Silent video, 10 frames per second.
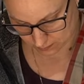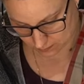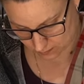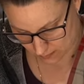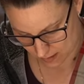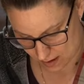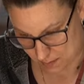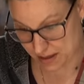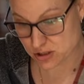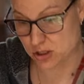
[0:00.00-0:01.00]
I'm
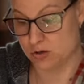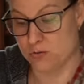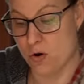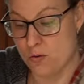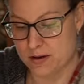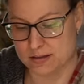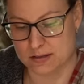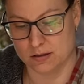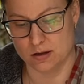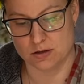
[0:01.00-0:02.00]
actually growing
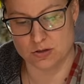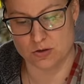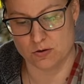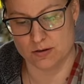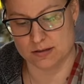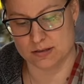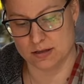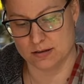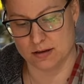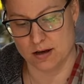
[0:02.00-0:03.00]
cilantro
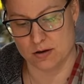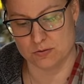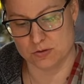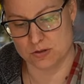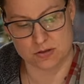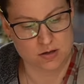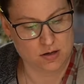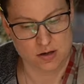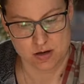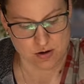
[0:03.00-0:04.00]
inside the house
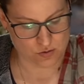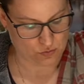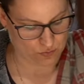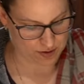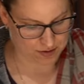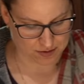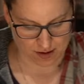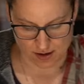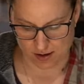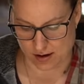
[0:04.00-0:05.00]
with
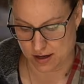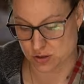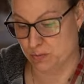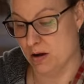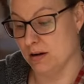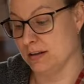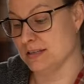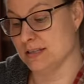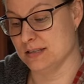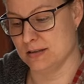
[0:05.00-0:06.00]
a hydroponic
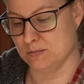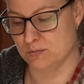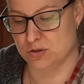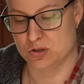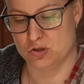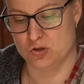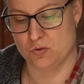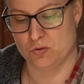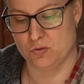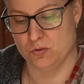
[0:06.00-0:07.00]
system, which is so
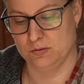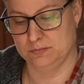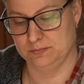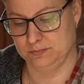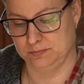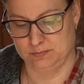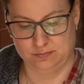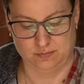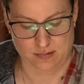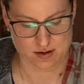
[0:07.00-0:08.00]
cool
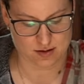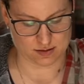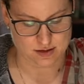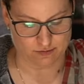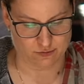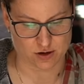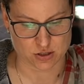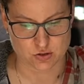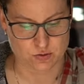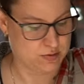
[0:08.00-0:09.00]
to have
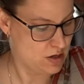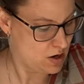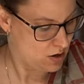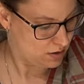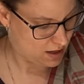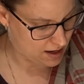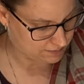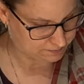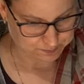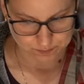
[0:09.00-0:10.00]
fresh herbs.
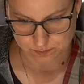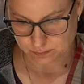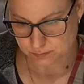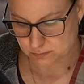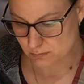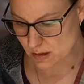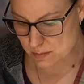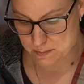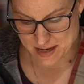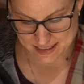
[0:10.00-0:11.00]
Okay.
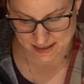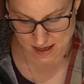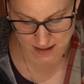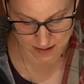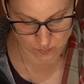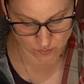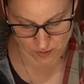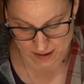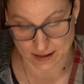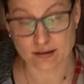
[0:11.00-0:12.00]
Mix that and we're
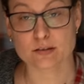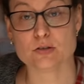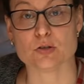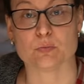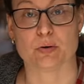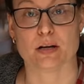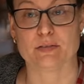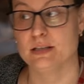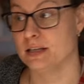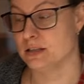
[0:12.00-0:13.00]
ready to put
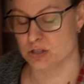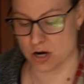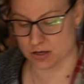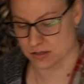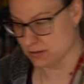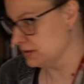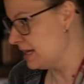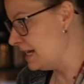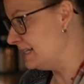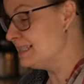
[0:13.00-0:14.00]
everything in the jars.
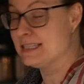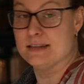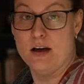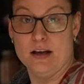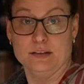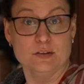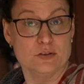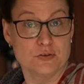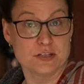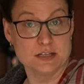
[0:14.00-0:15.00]
And it's
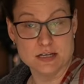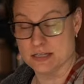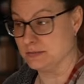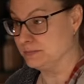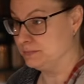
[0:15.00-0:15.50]
$9.39.